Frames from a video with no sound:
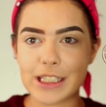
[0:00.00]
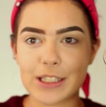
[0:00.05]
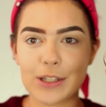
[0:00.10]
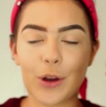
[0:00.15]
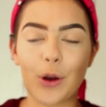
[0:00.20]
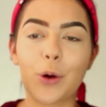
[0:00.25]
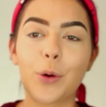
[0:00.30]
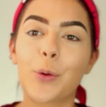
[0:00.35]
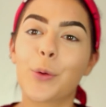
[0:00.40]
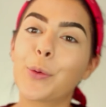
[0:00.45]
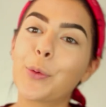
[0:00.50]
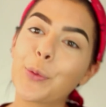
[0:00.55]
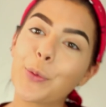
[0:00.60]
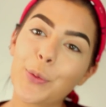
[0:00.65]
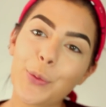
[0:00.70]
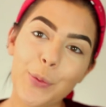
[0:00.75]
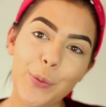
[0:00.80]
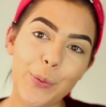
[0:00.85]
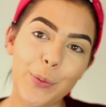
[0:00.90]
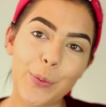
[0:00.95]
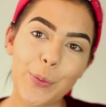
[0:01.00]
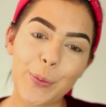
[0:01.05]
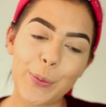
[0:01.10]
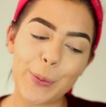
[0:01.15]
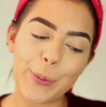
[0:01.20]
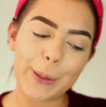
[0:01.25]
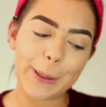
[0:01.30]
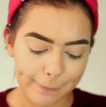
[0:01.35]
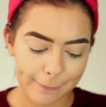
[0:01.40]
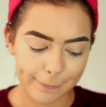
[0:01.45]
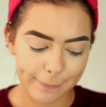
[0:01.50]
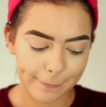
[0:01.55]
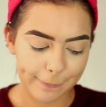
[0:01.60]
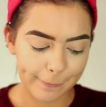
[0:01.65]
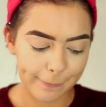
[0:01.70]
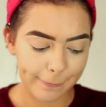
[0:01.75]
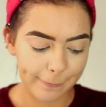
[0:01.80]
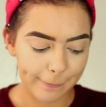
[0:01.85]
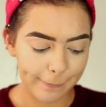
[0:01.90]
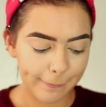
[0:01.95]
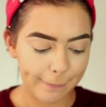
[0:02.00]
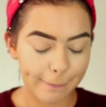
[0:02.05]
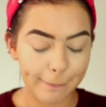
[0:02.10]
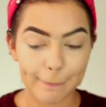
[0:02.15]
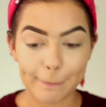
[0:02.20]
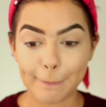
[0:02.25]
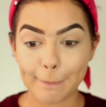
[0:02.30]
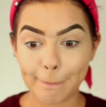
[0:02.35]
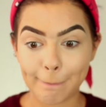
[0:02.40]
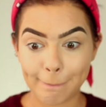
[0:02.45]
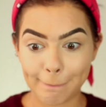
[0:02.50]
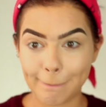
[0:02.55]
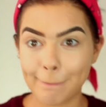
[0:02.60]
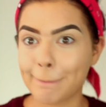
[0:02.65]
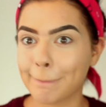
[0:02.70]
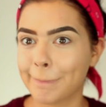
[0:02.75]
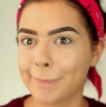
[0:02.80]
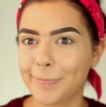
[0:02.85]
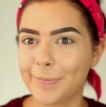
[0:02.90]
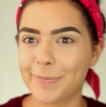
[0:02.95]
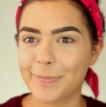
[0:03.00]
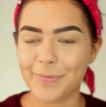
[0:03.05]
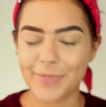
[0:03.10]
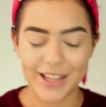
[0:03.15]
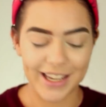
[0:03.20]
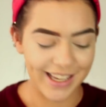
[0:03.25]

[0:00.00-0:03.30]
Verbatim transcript: So, hmm.